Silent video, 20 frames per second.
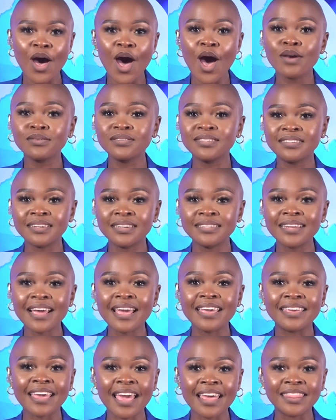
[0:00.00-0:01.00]
Hosted
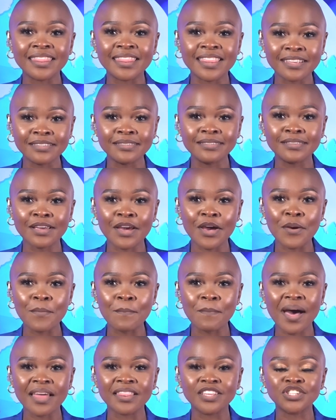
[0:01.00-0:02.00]
again this year
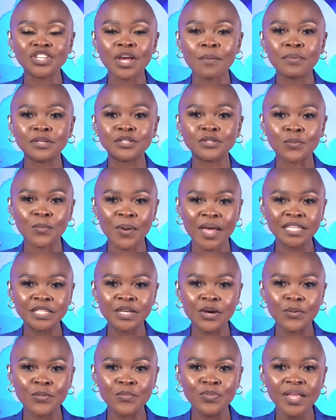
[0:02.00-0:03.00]
by the Shapa
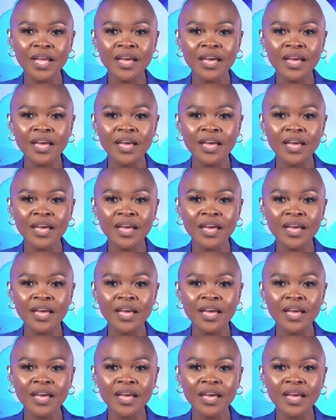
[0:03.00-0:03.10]
Soweto,